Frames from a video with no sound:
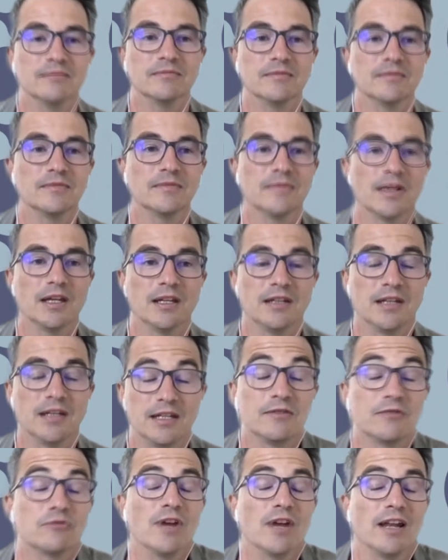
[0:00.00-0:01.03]
and the
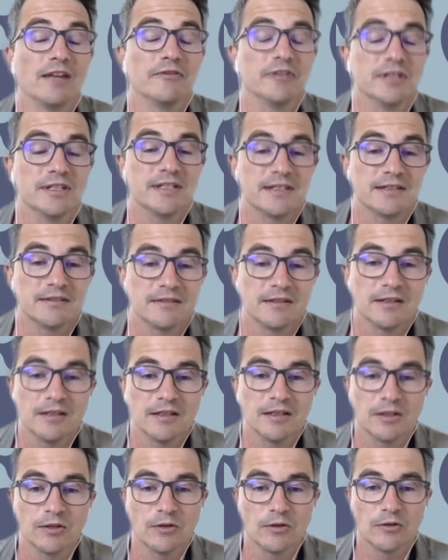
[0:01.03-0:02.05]
relevance
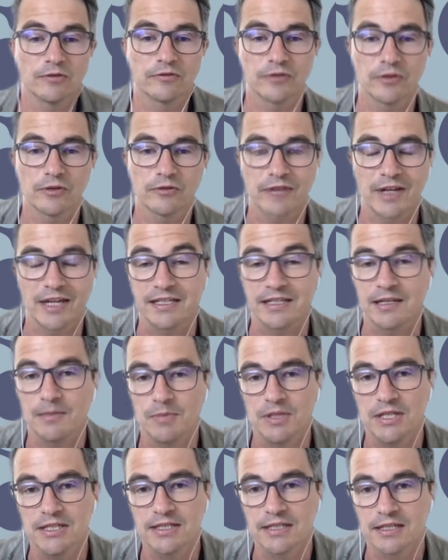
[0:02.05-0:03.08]
of
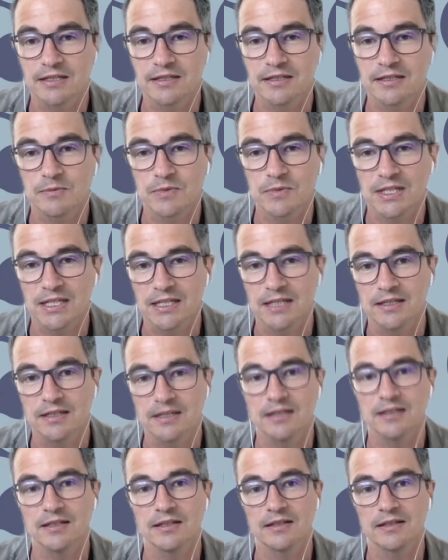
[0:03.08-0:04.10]
SAP systems
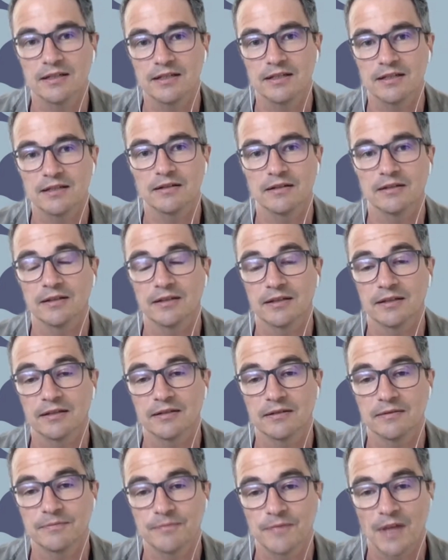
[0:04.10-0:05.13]
in
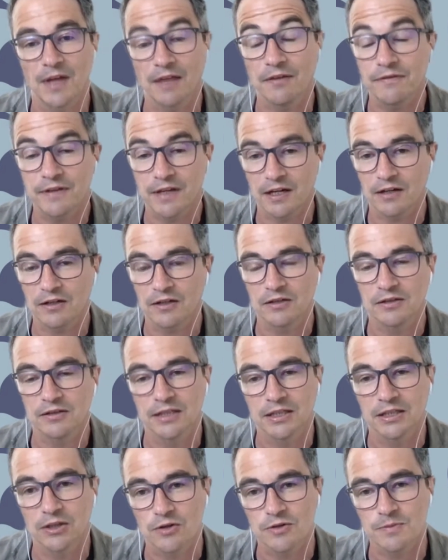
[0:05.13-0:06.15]
healthcare
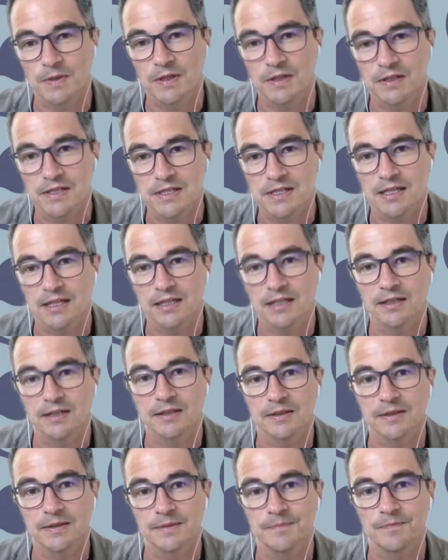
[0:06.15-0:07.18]
and hospitals,
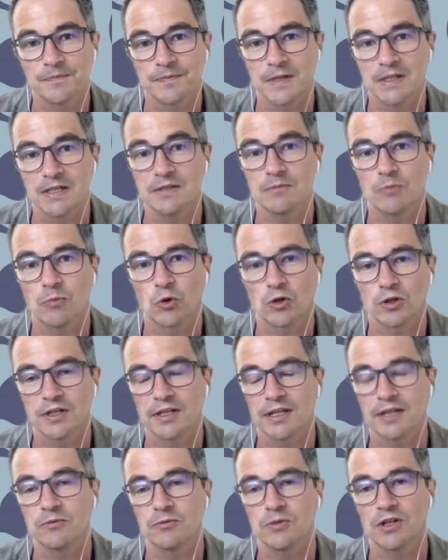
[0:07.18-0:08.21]
it is important
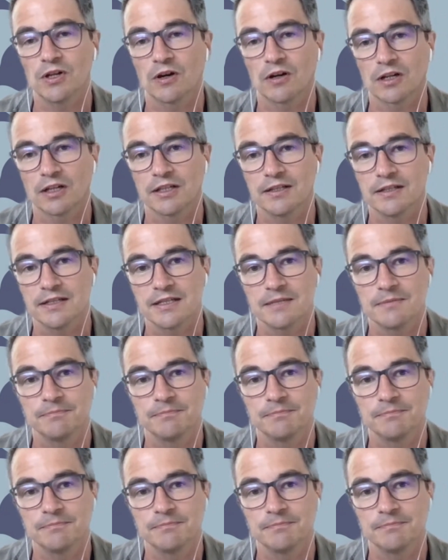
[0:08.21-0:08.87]
that we target this.